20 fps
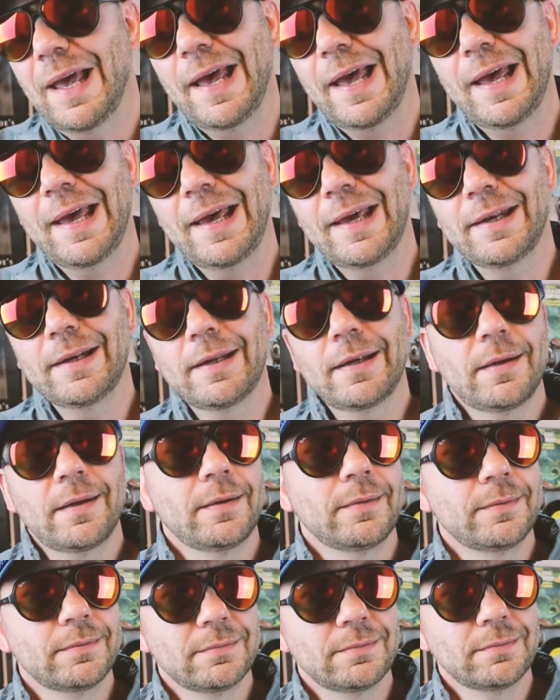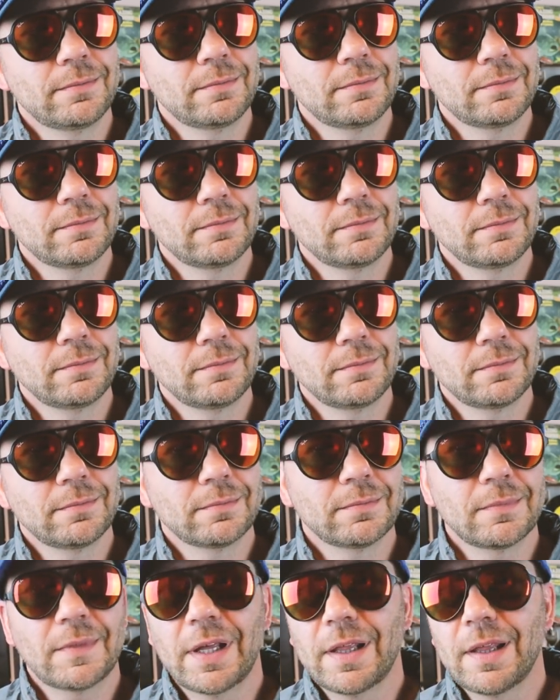and
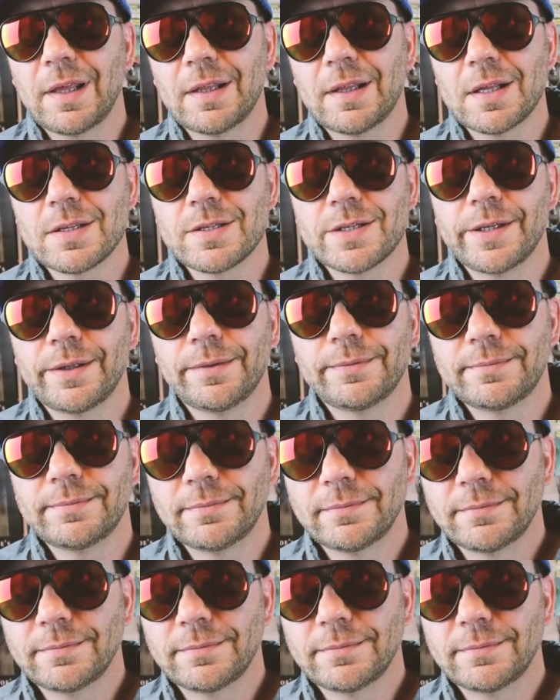I think that's it.